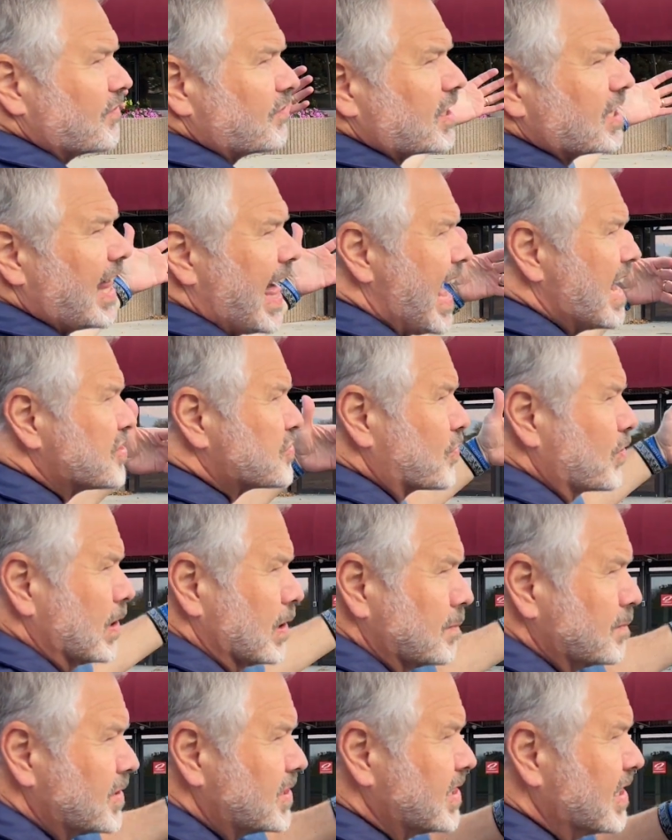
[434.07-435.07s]

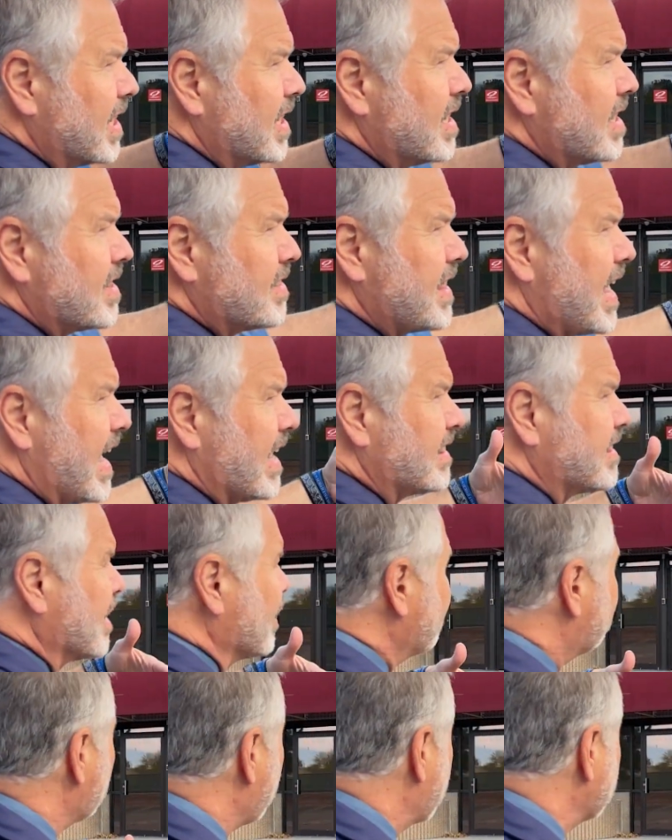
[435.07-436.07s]
classrooms that
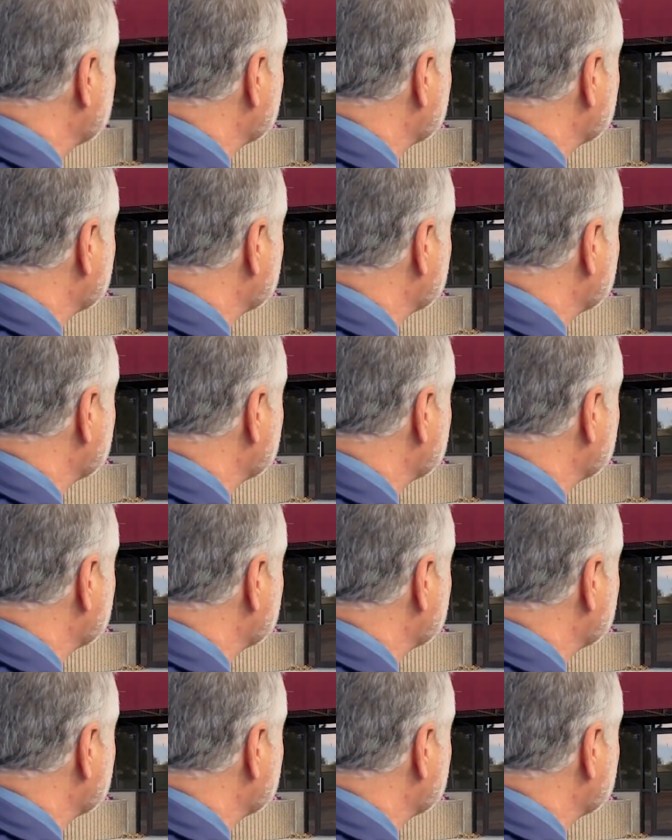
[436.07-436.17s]
they'll find